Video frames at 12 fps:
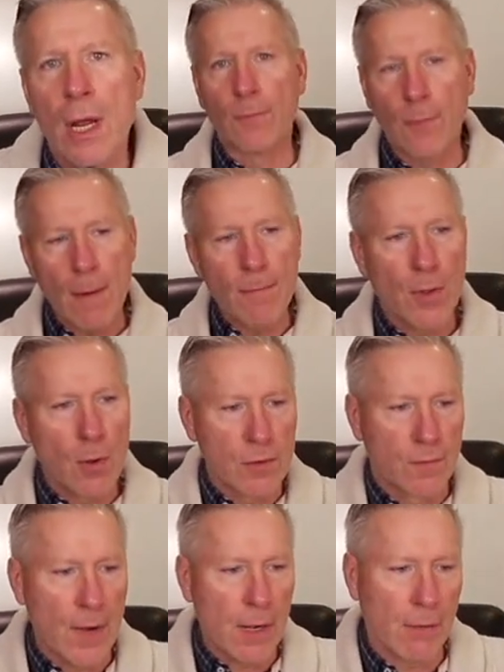from those
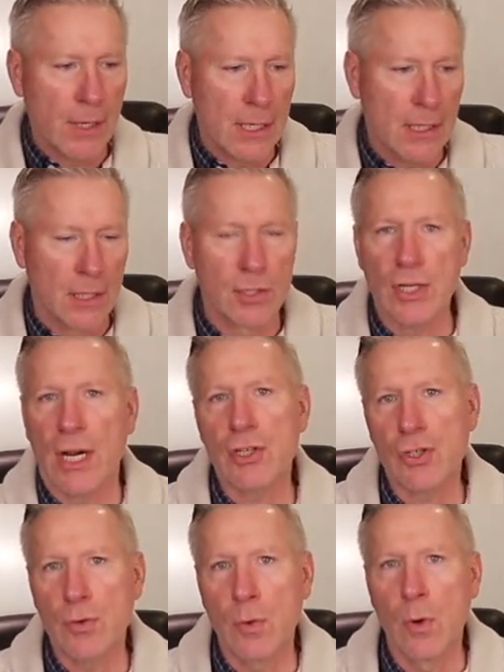very
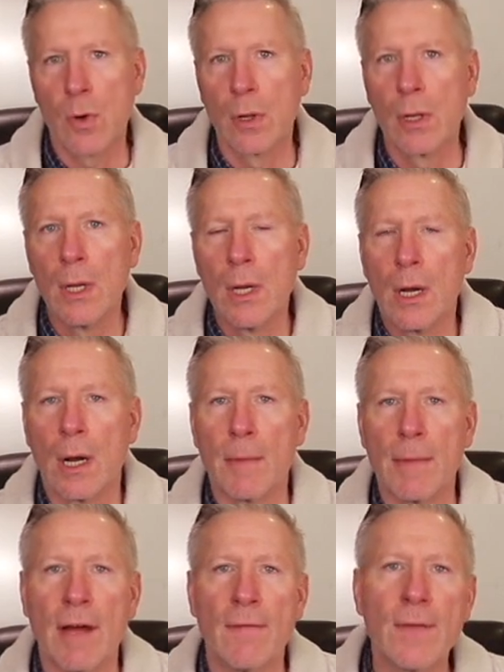contextual
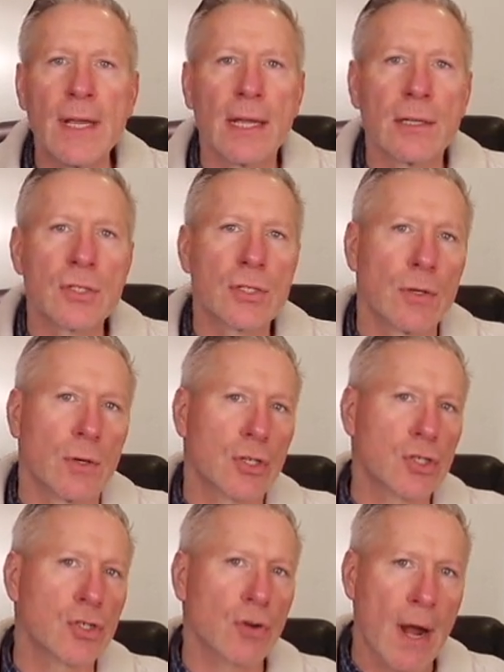um, events to
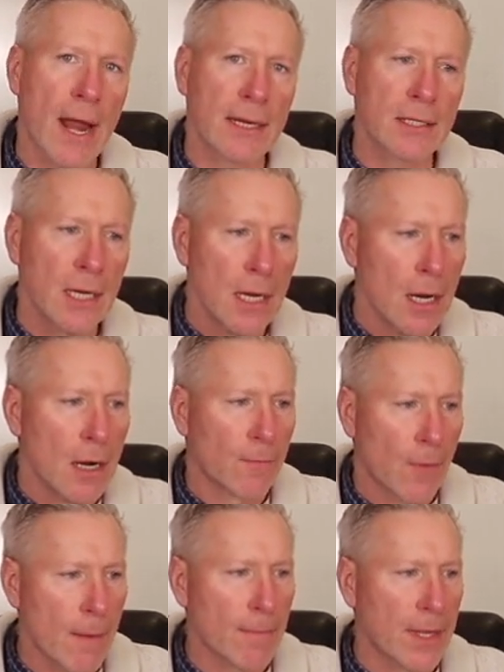extract
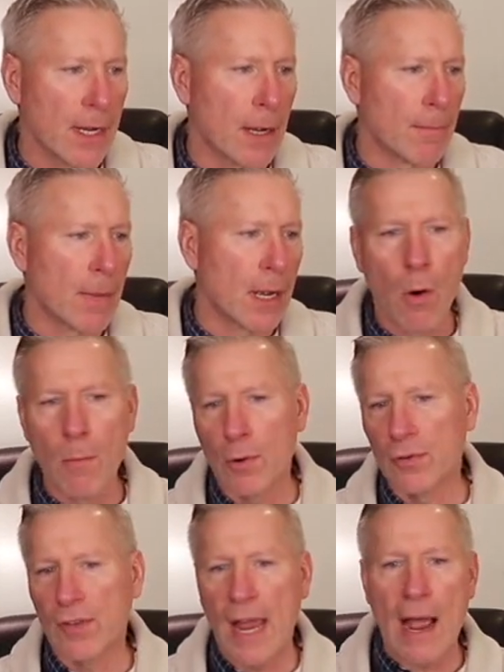from them
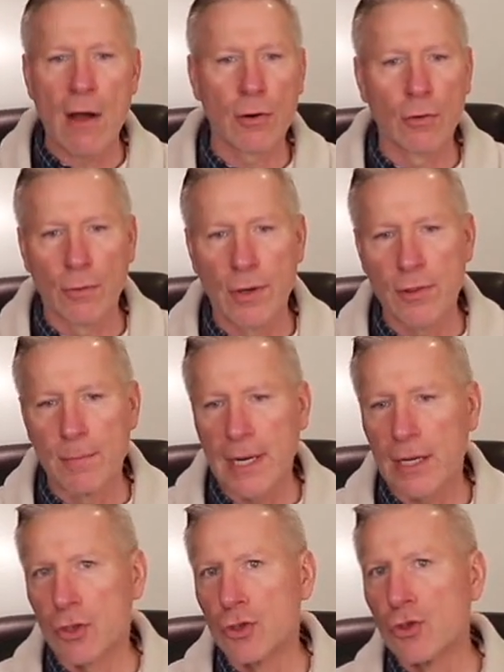almost
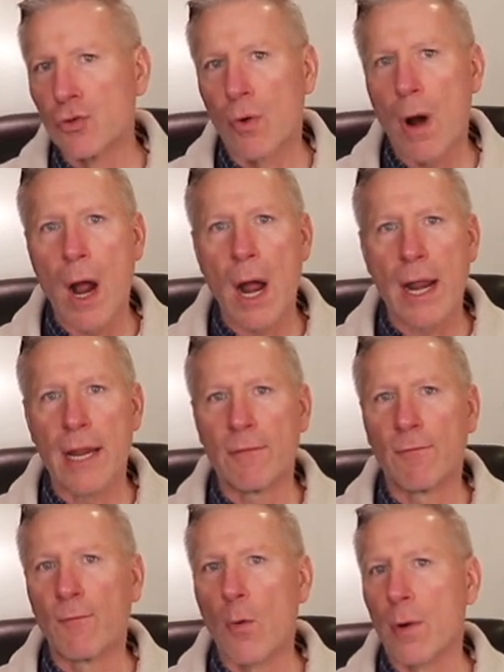algorithmic, dry,
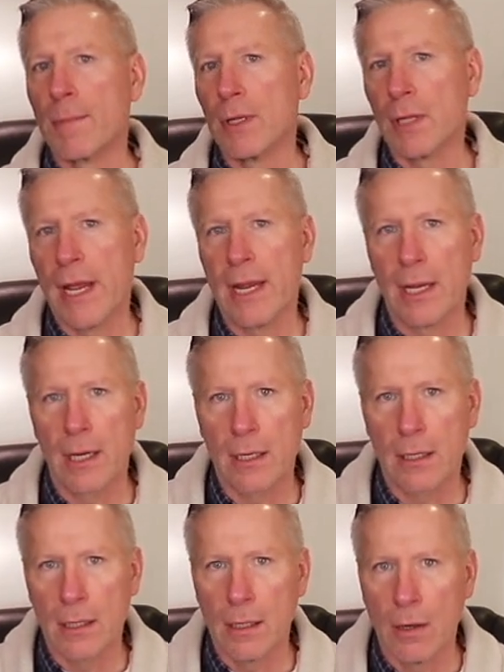formulaic,
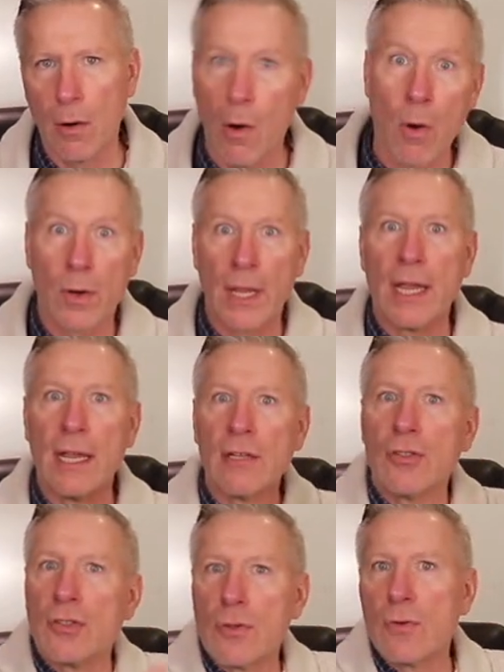you know, okay,
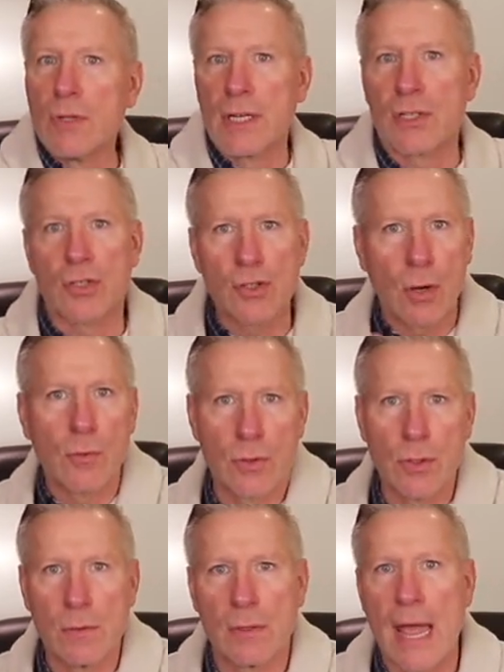do this, don't
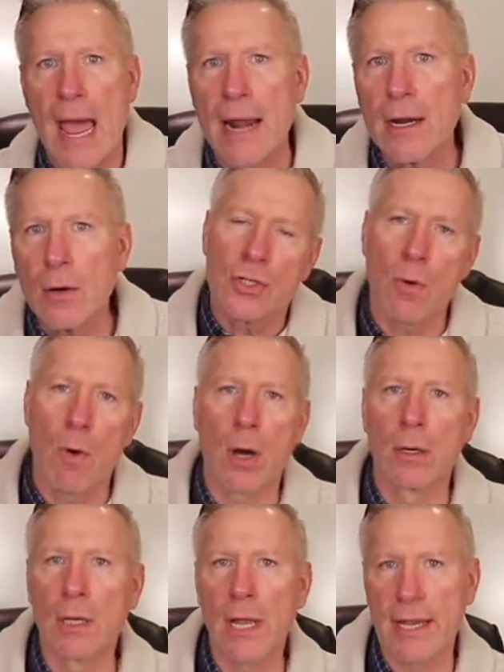do that. So
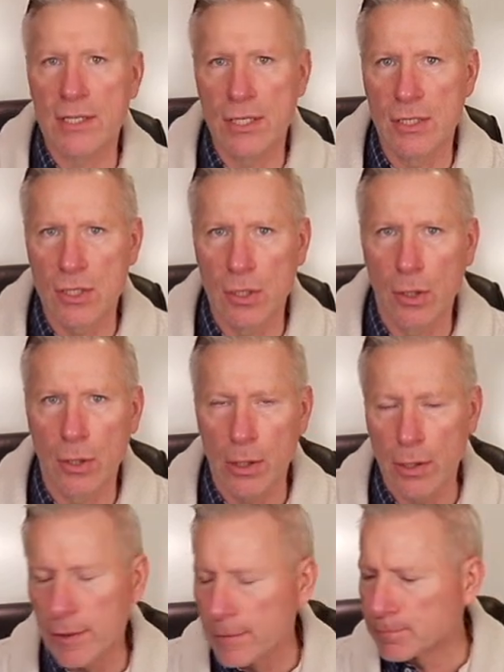our lessons learned.